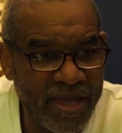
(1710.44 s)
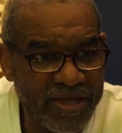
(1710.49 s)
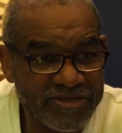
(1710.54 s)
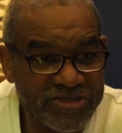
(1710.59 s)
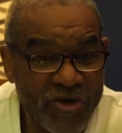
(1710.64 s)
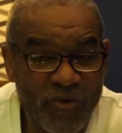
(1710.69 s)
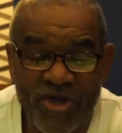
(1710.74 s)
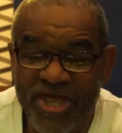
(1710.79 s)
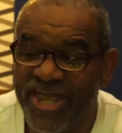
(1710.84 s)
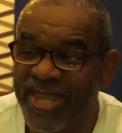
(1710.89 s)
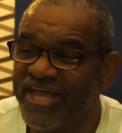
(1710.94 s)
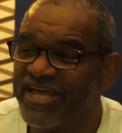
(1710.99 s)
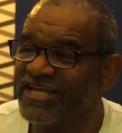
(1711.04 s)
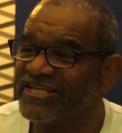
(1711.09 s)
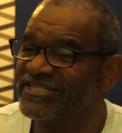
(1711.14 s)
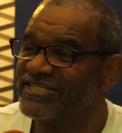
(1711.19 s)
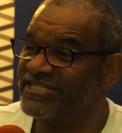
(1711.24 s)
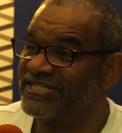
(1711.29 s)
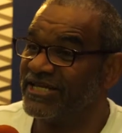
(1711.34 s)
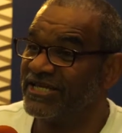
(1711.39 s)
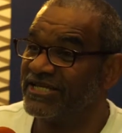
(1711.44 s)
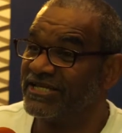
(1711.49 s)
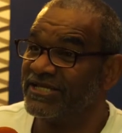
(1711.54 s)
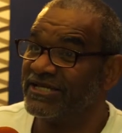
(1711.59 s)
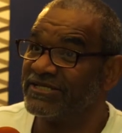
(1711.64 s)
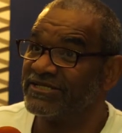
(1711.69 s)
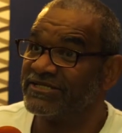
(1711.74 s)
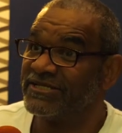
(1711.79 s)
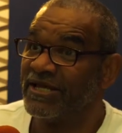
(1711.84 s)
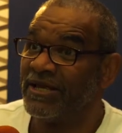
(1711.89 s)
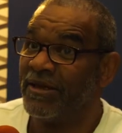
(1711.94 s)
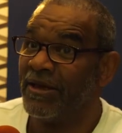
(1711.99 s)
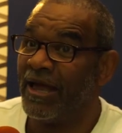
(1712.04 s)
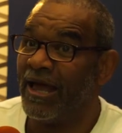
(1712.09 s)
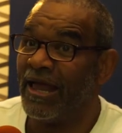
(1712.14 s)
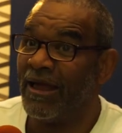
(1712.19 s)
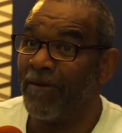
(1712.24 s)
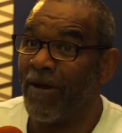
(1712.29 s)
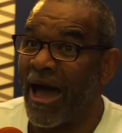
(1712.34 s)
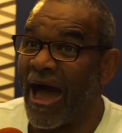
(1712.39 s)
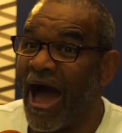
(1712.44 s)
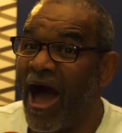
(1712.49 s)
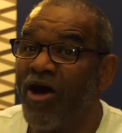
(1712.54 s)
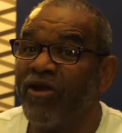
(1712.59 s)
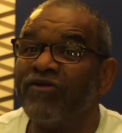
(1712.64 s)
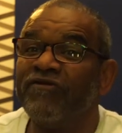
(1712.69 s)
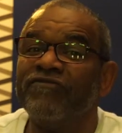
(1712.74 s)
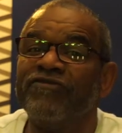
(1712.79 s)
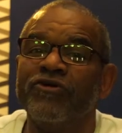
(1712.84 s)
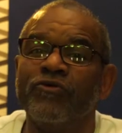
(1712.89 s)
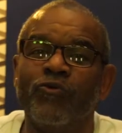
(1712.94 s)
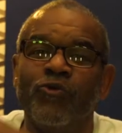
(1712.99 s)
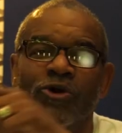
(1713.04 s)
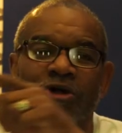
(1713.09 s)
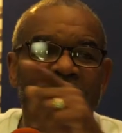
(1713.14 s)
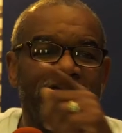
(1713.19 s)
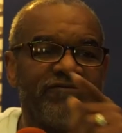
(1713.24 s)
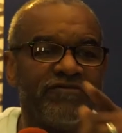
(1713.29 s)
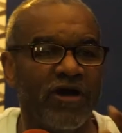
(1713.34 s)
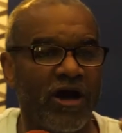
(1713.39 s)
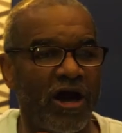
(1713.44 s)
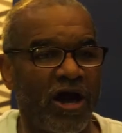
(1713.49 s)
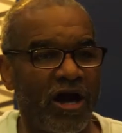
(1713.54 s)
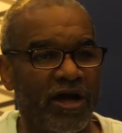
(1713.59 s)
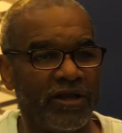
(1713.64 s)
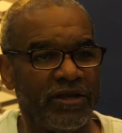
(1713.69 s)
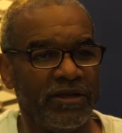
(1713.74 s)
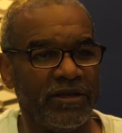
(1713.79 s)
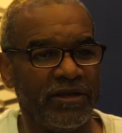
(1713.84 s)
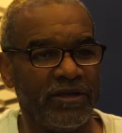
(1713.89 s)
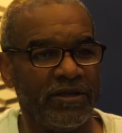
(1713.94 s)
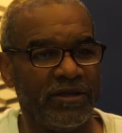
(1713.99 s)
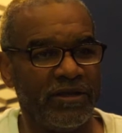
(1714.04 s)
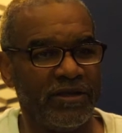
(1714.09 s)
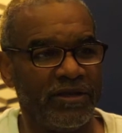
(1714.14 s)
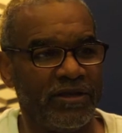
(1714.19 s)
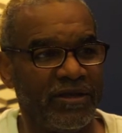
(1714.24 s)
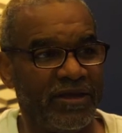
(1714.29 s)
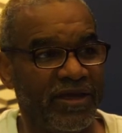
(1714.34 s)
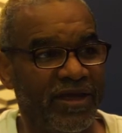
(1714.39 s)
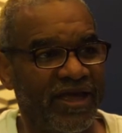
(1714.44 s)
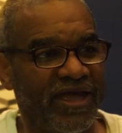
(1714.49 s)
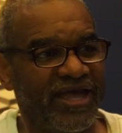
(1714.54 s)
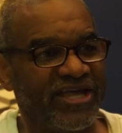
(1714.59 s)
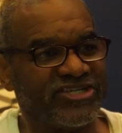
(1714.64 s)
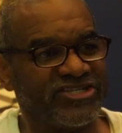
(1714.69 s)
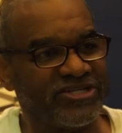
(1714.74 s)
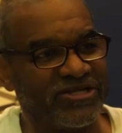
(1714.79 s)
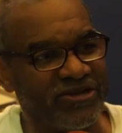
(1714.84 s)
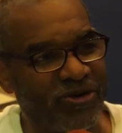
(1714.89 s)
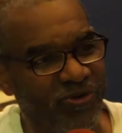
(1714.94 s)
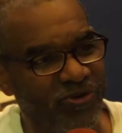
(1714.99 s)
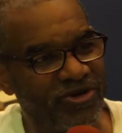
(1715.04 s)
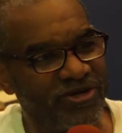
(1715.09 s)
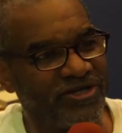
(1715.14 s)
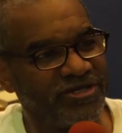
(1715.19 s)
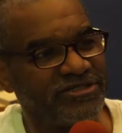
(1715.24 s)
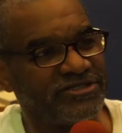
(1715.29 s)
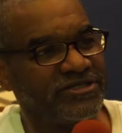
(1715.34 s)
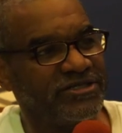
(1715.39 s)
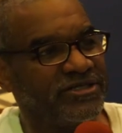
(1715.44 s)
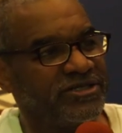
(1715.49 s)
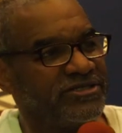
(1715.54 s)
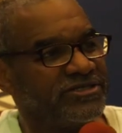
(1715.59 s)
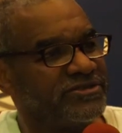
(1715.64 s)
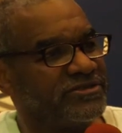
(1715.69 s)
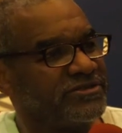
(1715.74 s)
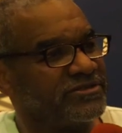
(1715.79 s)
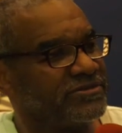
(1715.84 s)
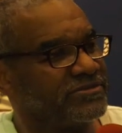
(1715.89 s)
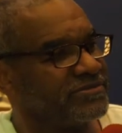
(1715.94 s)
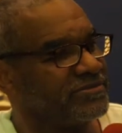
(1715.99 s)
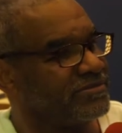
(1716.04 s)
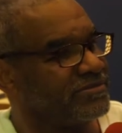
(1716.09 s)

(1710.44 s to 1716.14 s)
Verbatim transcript: So he considers out of the will of God as lawlessness.